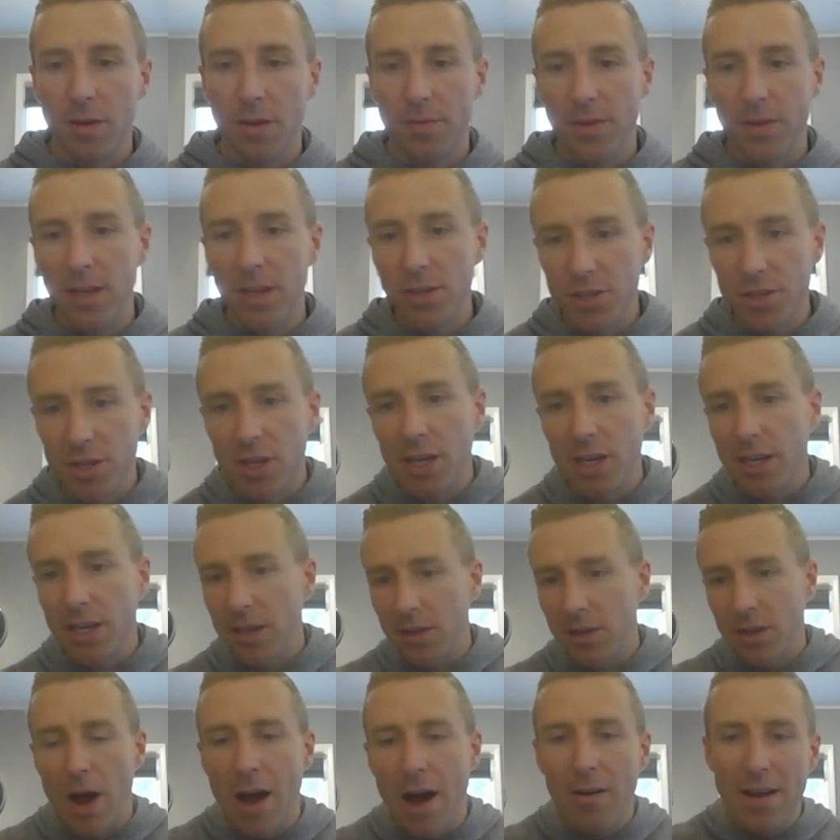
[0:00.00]

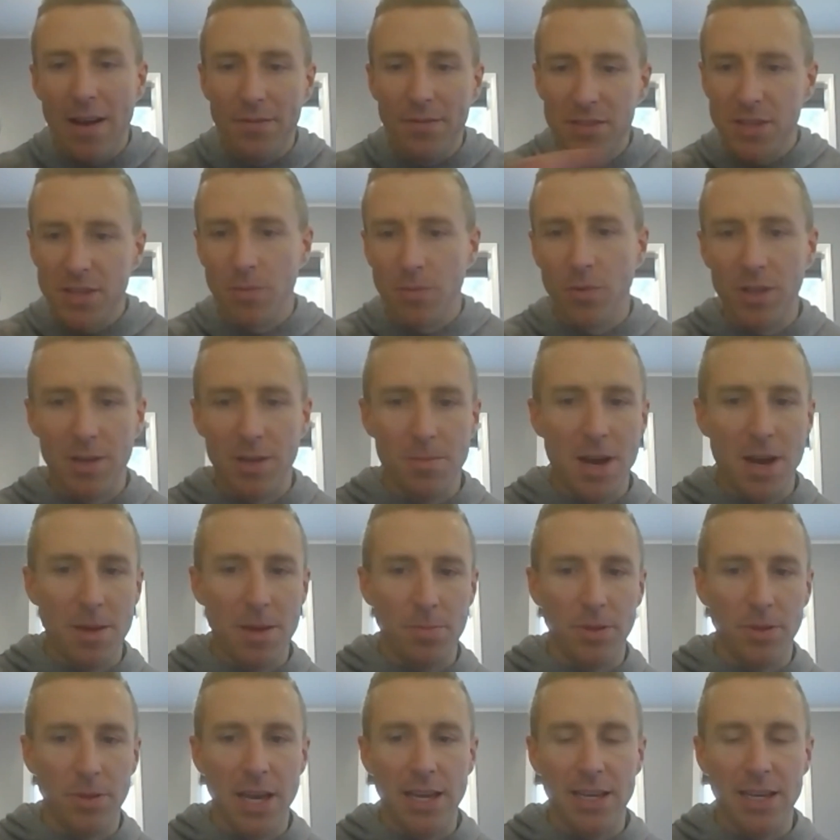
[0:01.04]
eventually I'll have someone in my
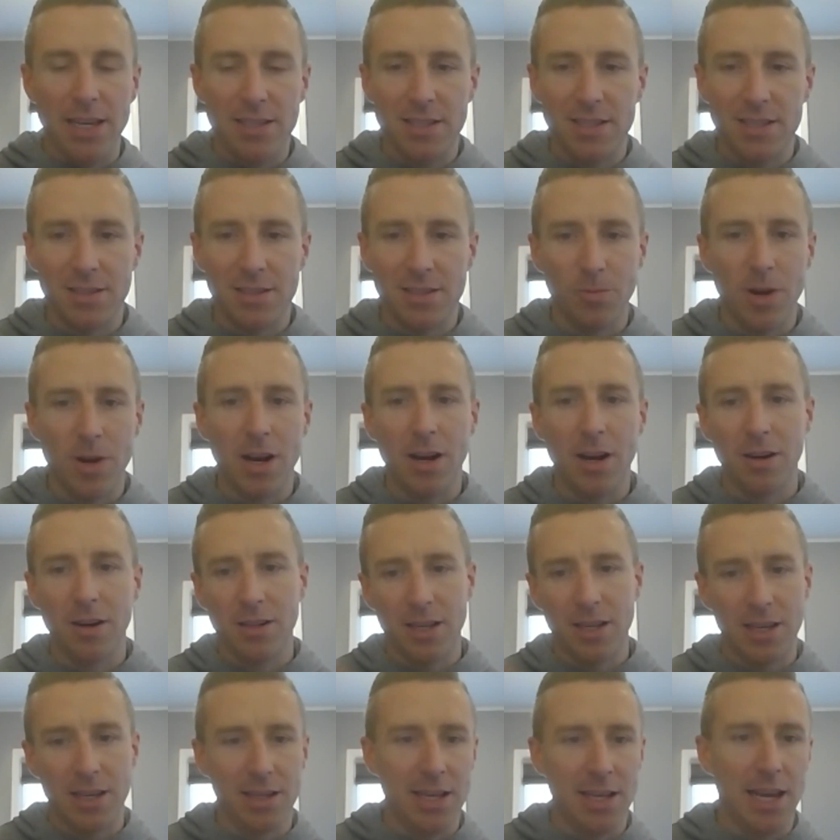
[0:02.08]
place to where
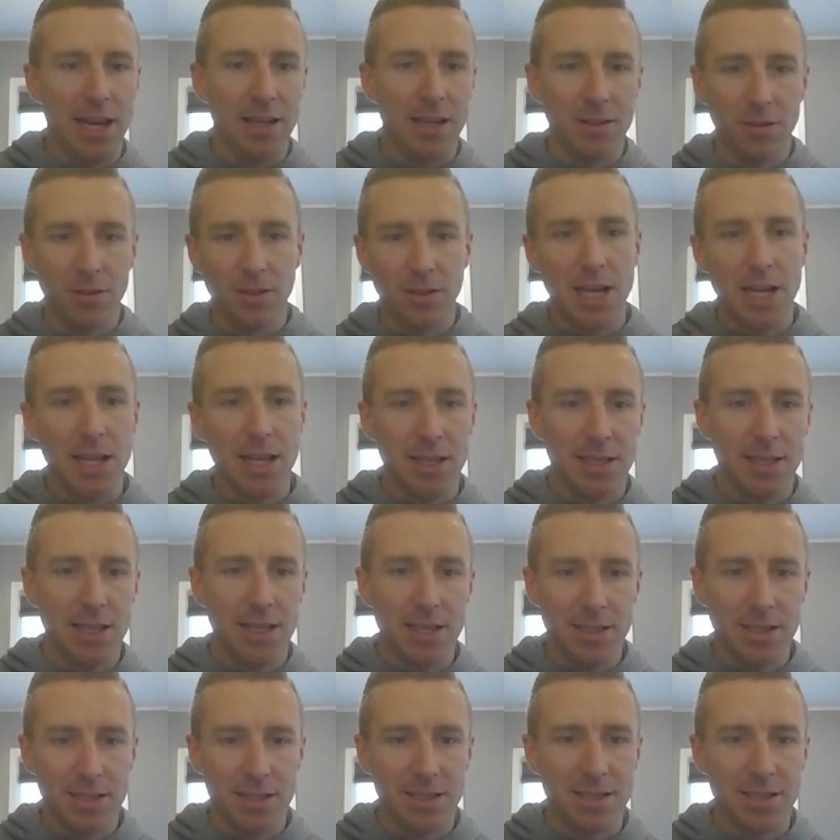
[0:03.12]
they can handle a lot of
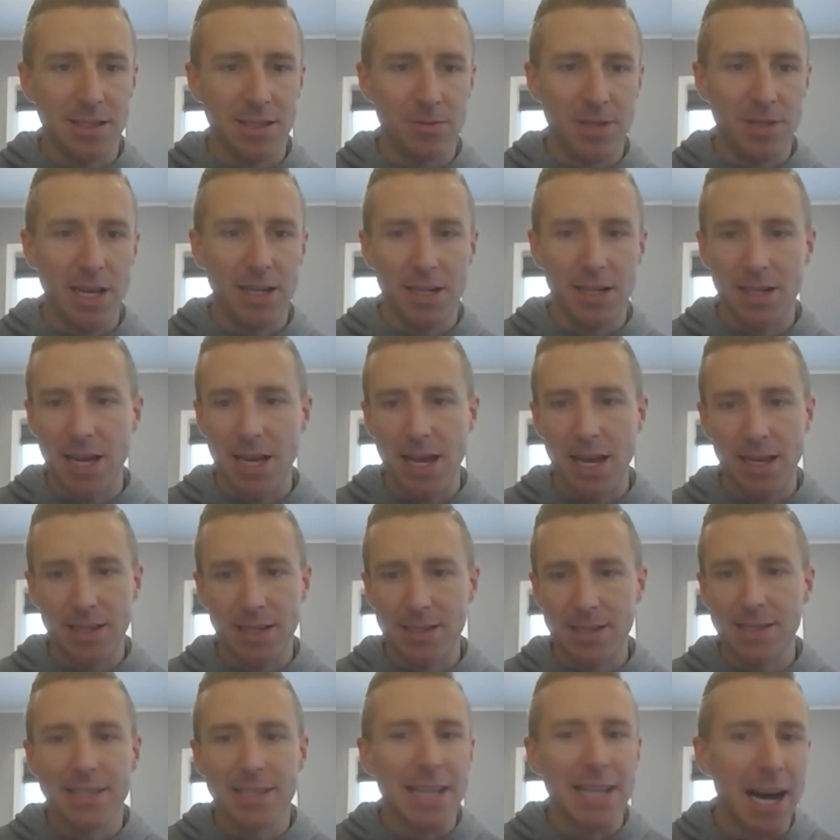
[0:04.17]
this day-to-day
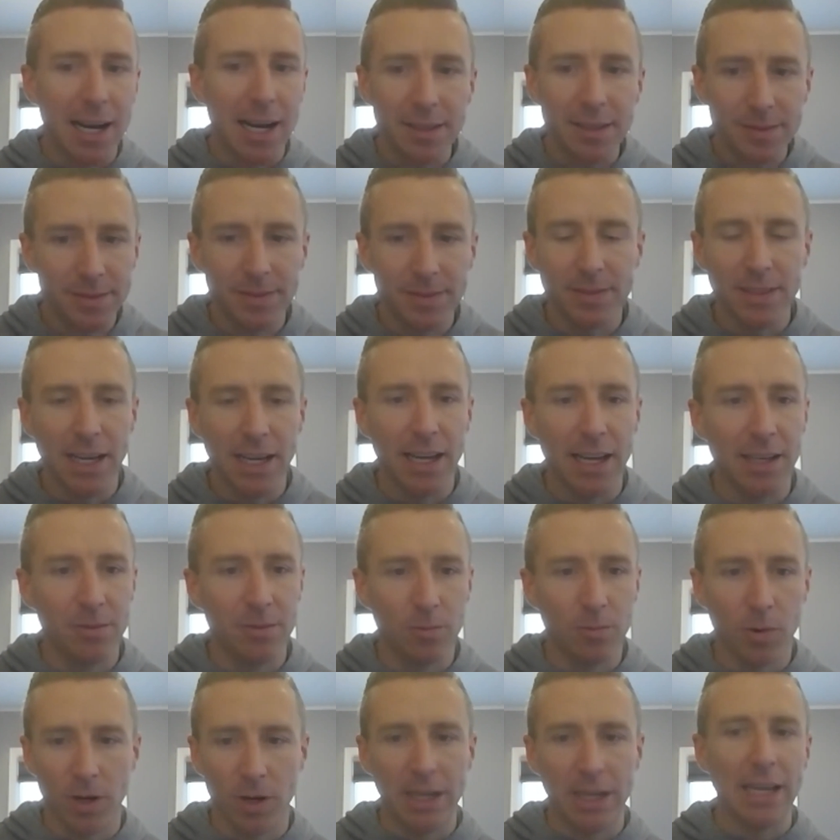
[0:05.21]
stuff and
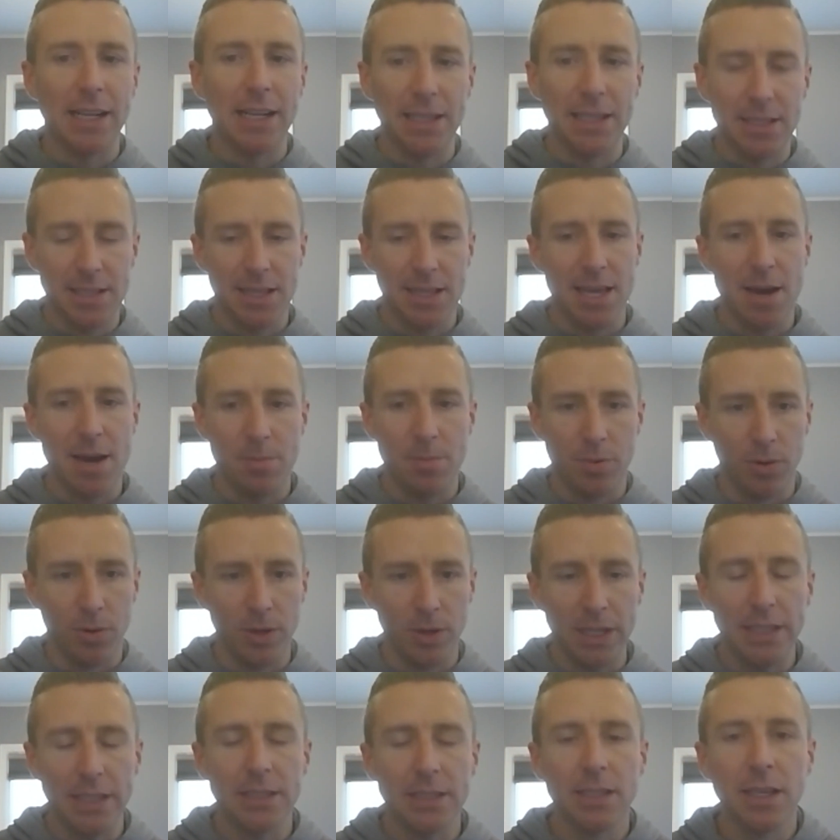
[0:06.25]
we're getting to that
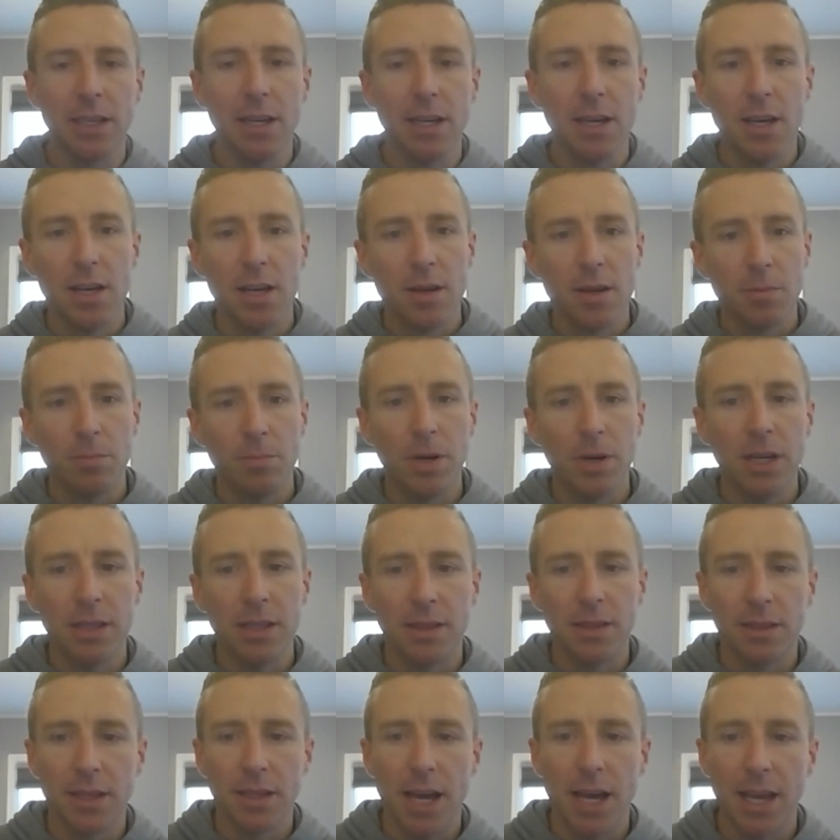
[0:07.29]
point.
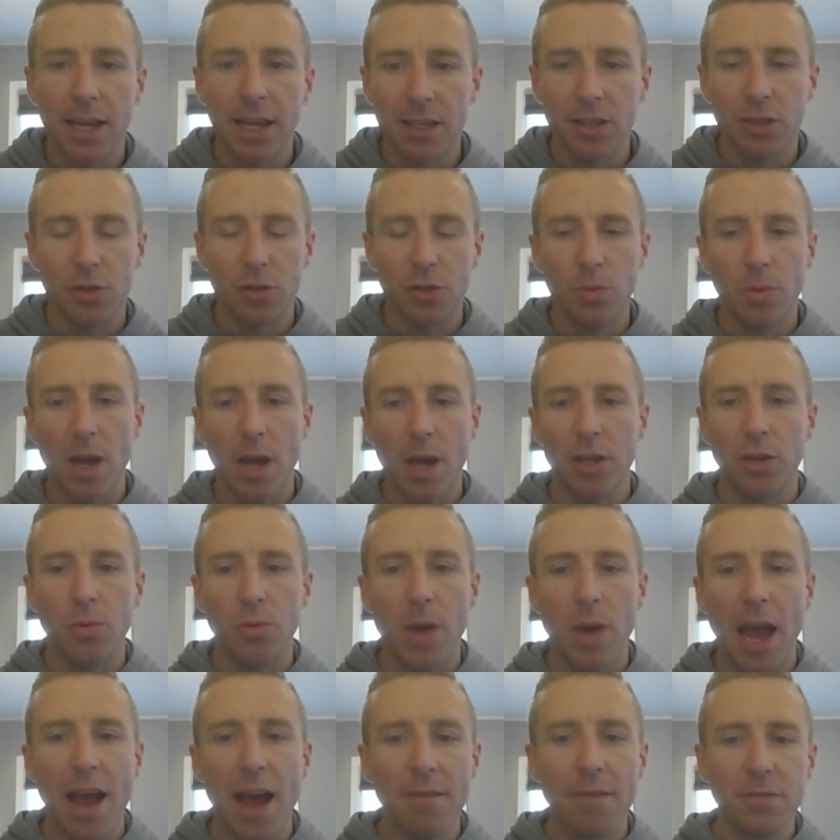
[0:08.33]
But like you you
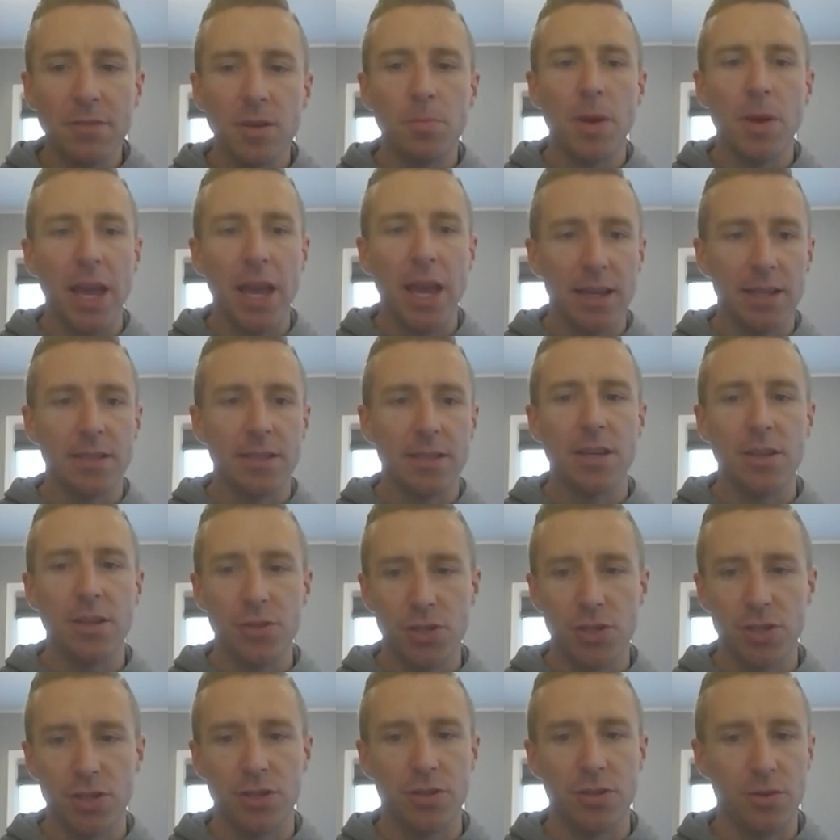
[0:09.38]
have to pay
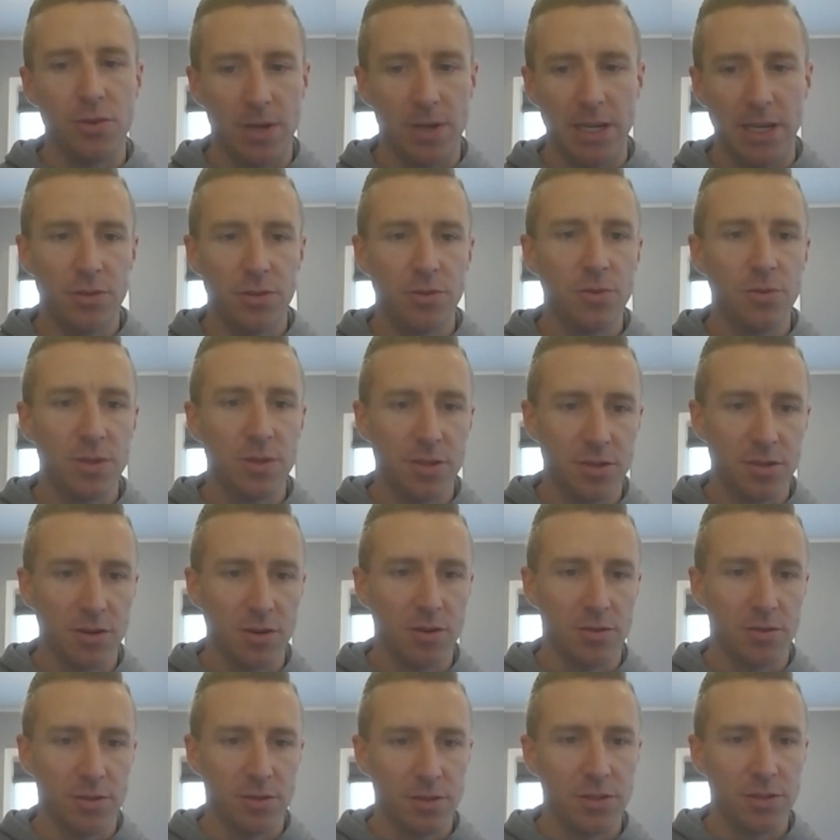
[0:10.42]
attention to it to a
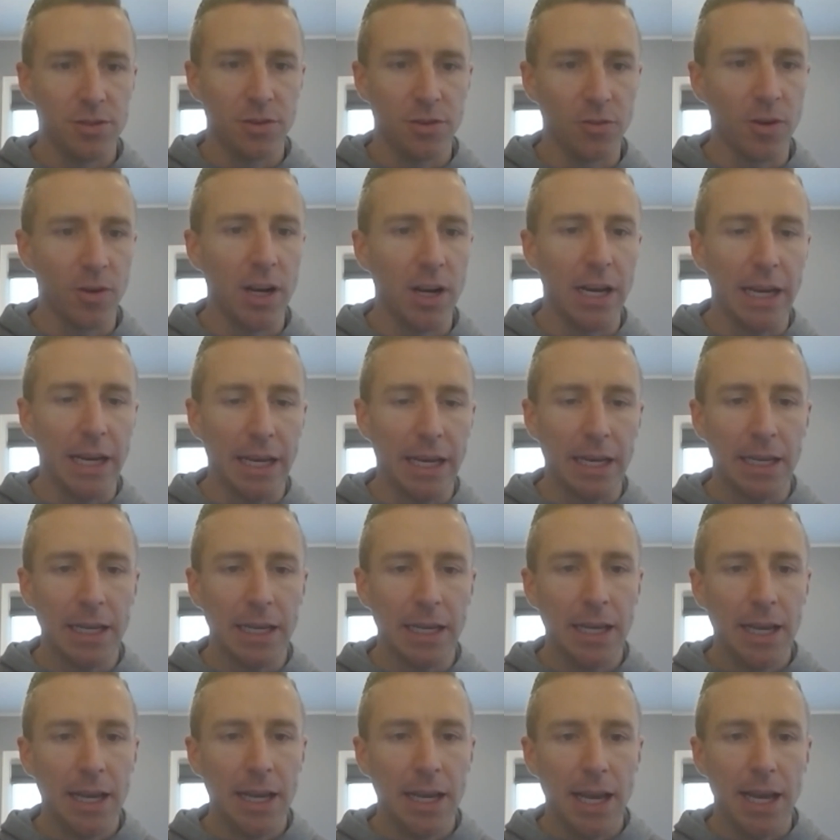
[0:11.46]
certain degree.
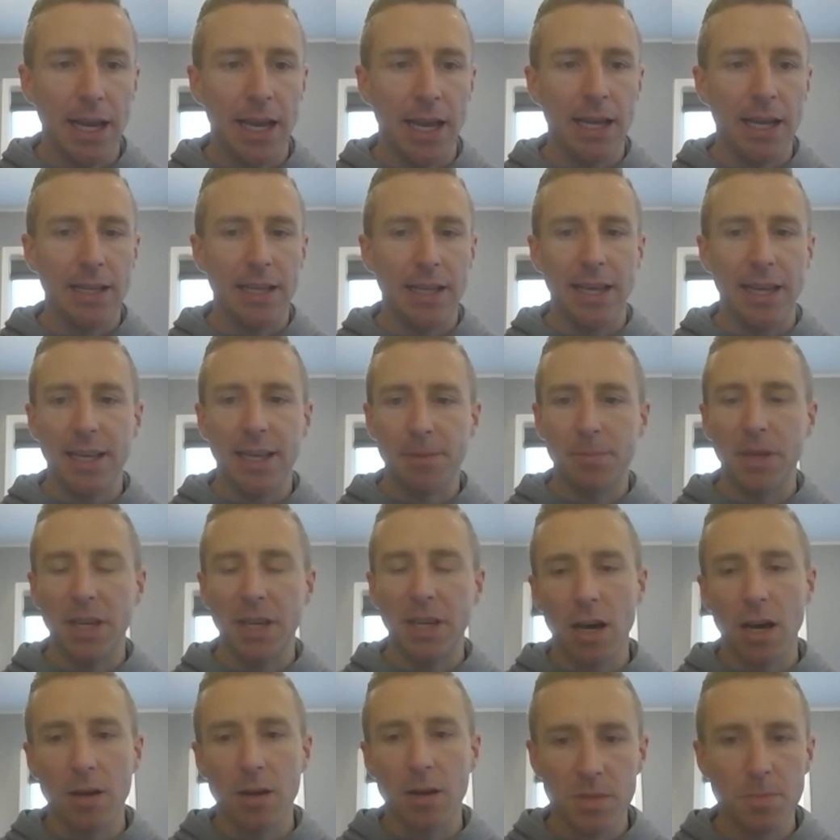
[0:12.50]
And it
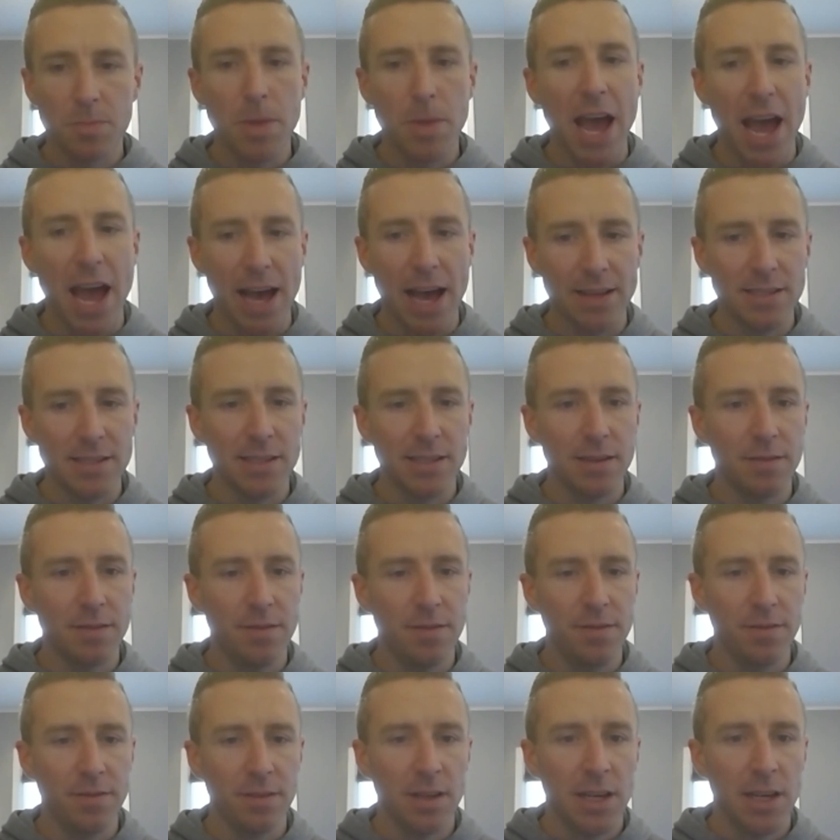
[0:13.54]
becomes
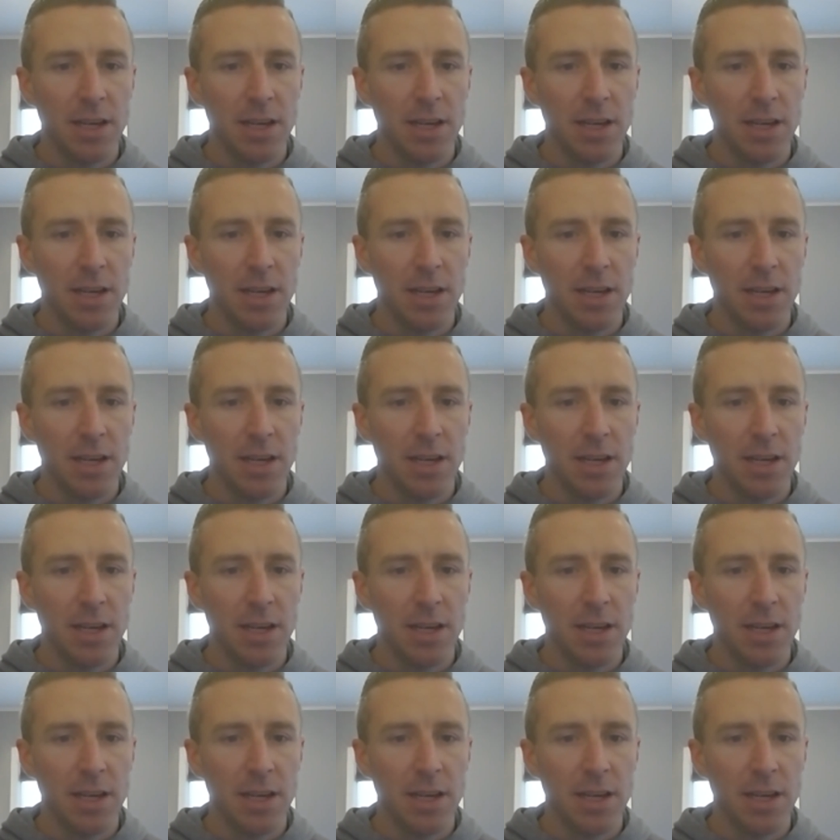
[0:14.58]
passive